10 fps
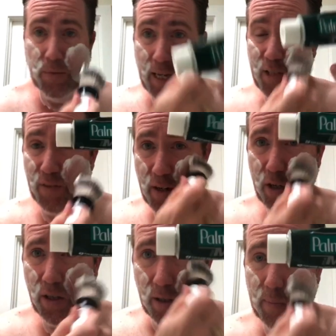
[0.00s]
it's very
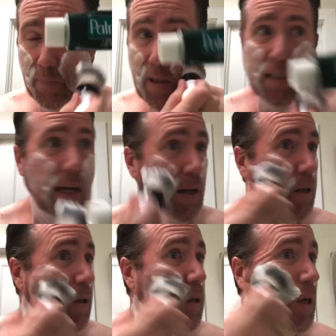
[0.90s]
good. It's got a
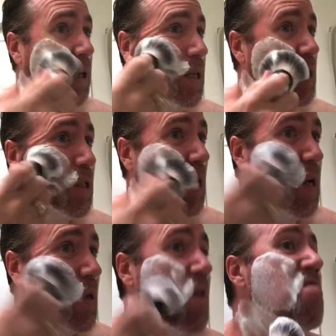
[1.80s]
good clean
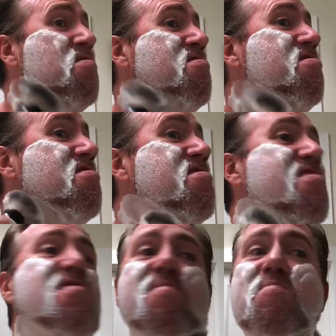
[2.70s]
scent.
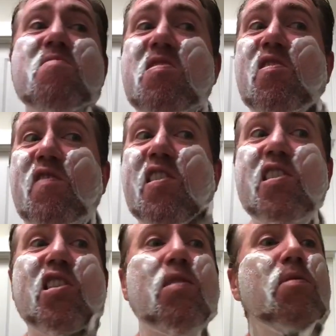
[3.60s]
It's very
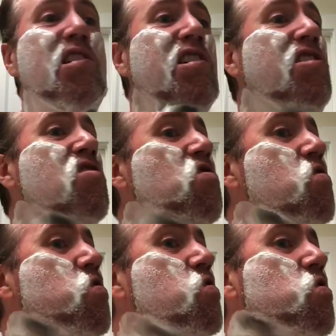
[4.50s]
similar
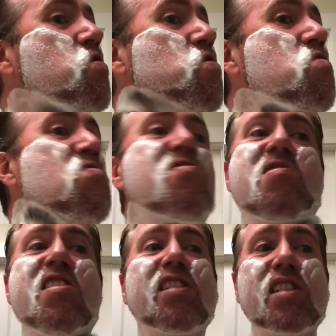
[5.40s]

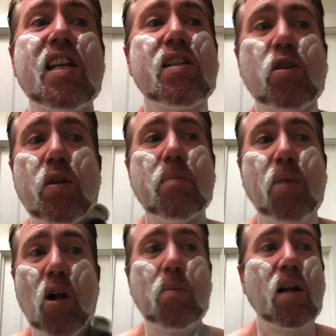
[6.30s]
in scent to the
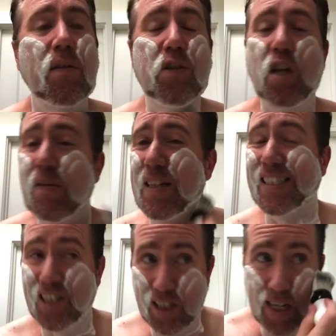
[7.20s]
Palmolive shaving
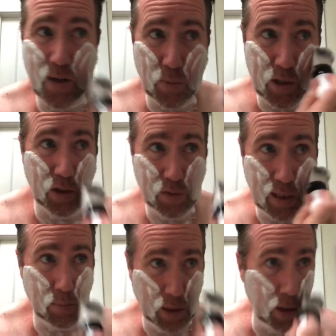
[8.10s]
stick, which you've
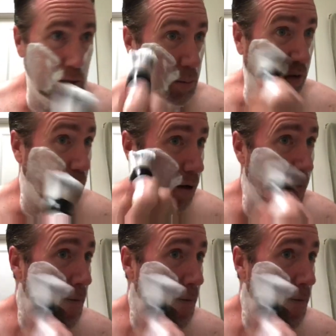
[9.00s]
seen me use before.